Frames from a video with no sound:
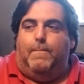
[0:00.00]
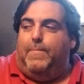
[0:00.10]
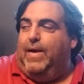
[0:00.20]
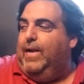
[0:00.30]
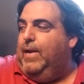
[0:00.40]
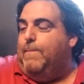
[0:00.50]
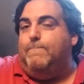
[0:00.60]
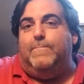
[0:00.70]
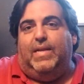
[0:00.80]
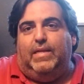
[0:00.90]
by
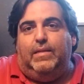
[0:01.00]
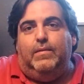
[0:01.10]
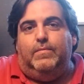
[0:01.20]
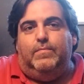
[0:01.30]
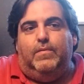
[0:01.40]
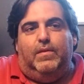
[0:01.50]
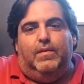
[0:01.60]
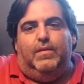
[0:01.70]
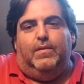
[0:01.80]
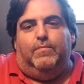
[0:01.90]
many,
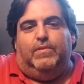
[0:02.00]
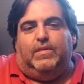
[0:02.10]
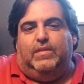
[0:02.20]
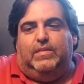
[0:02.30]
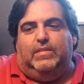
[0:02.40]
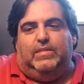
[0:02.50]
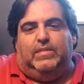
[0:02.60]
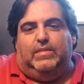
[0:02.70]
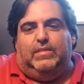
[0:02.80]
because